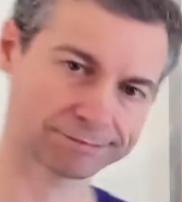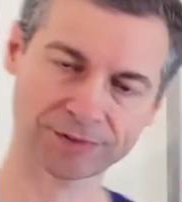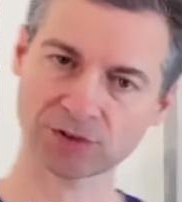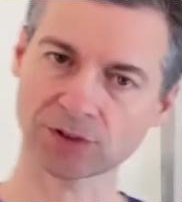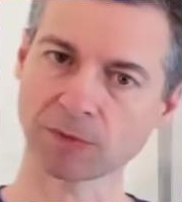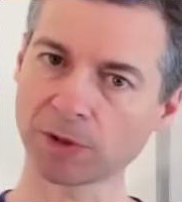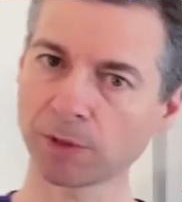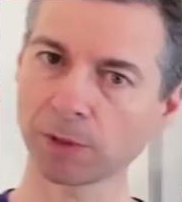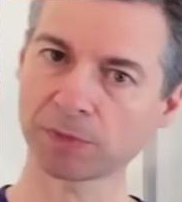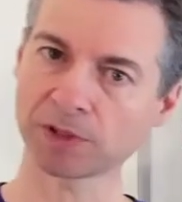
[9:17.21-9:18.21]
sum them
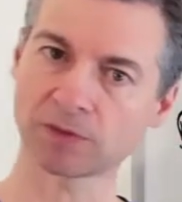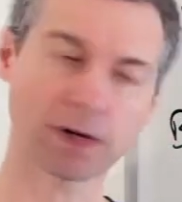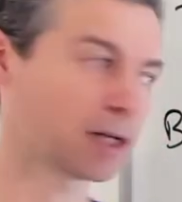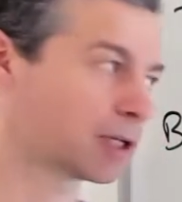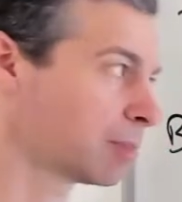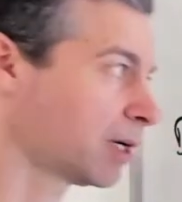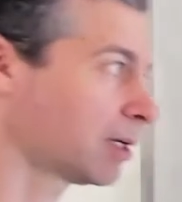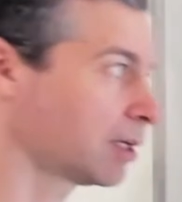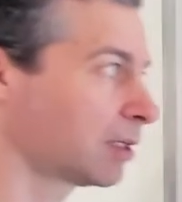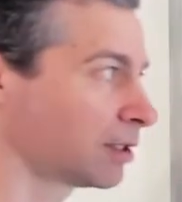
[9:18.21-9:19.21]
up and divide
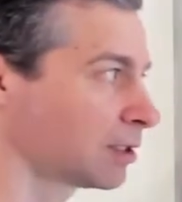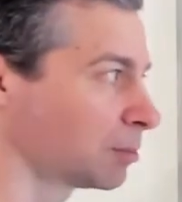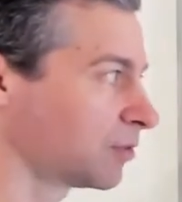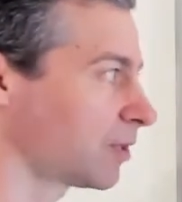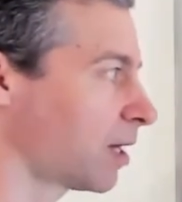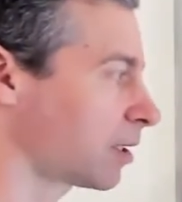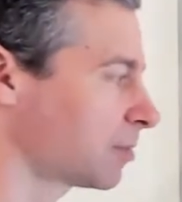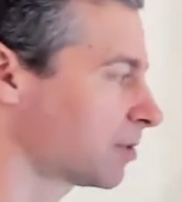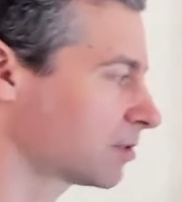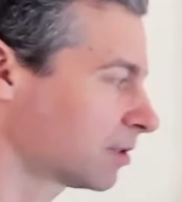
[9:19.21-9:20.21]
by the number of
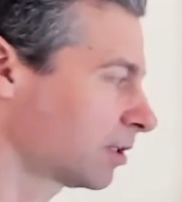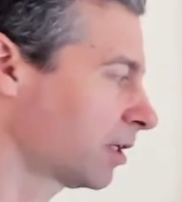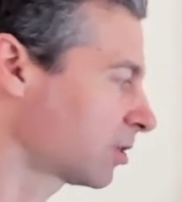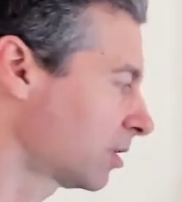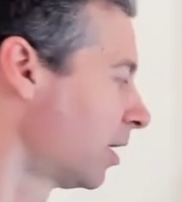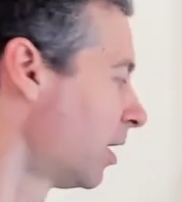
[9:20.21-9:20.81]
documents in the collection.